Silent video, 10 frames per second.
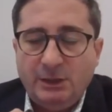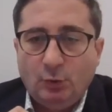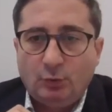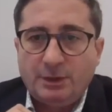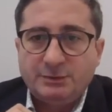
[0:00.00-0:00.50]

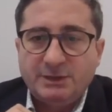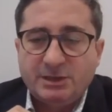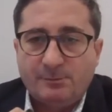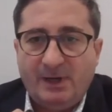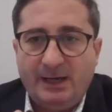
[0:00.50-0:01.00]
in order to
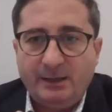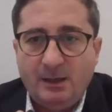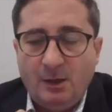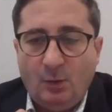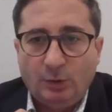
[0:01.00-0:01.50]
determine
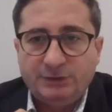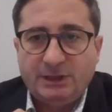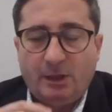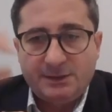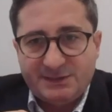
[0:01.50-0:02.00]
what
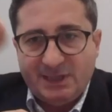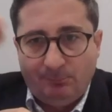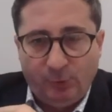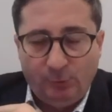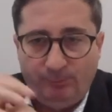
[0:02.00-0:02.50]
are
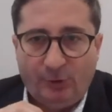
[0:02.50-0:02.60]
sample